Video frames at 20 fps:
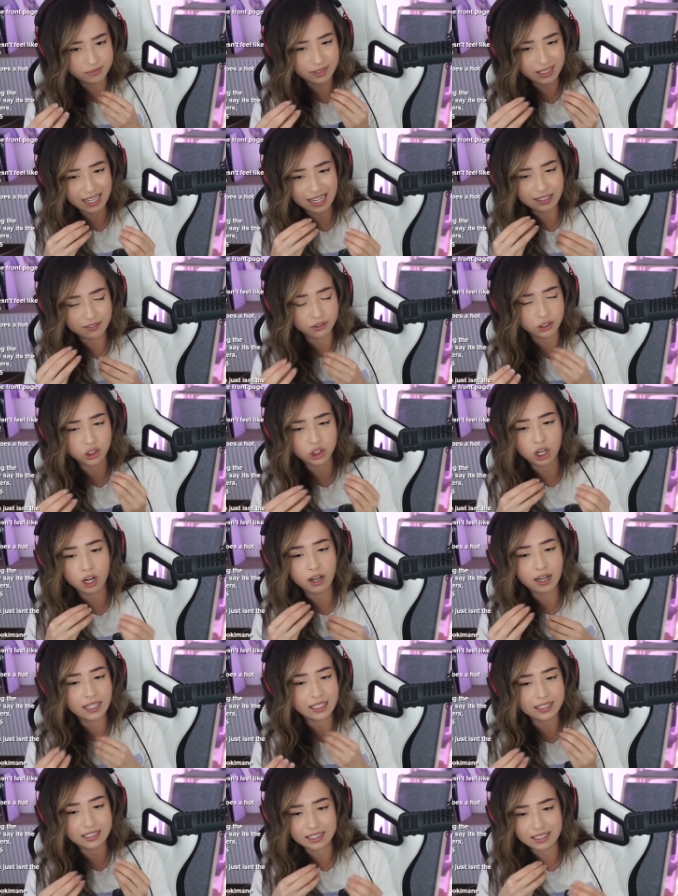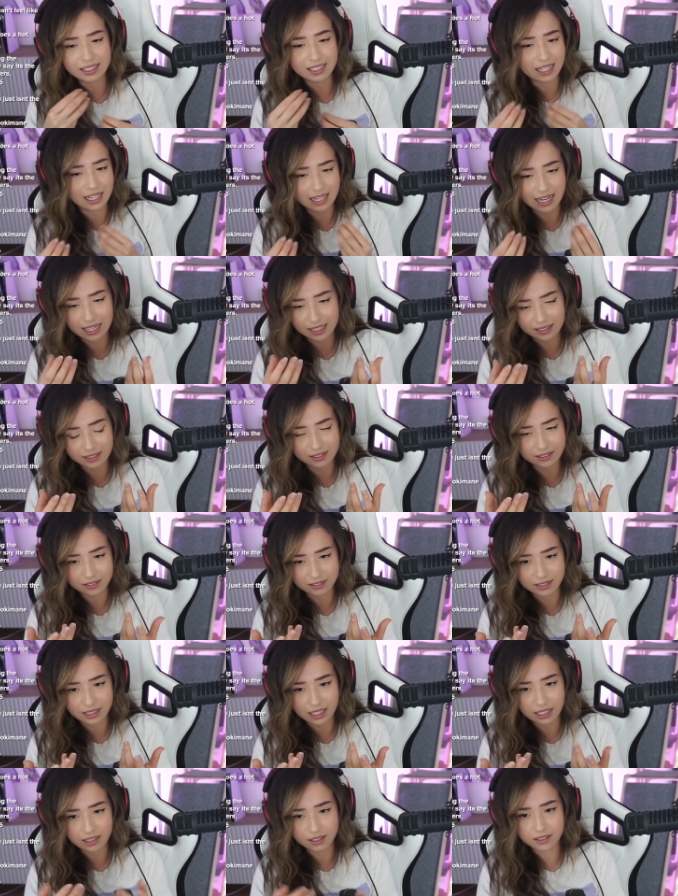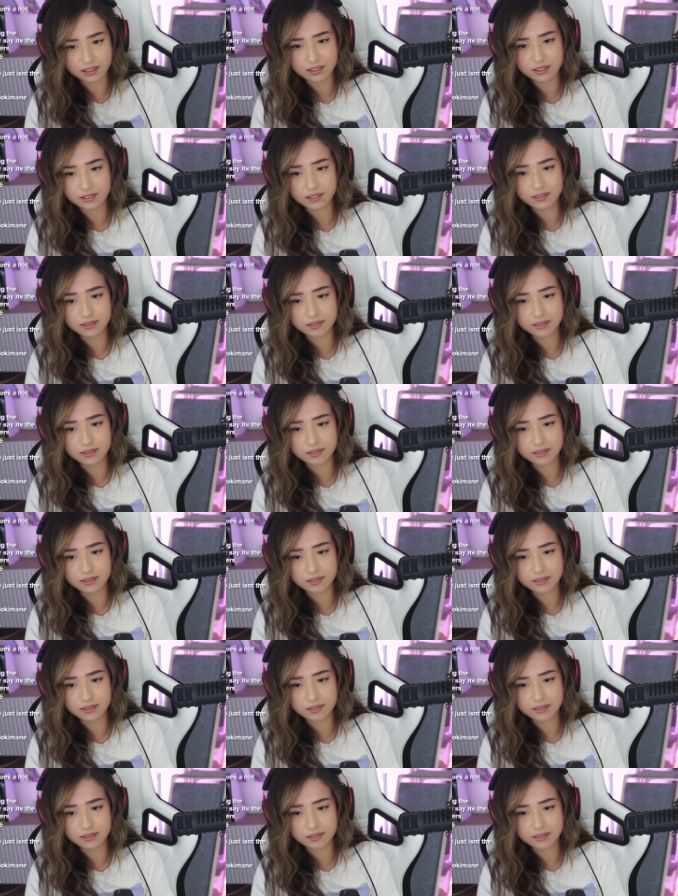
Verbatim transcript: kind of jarring disconnect there.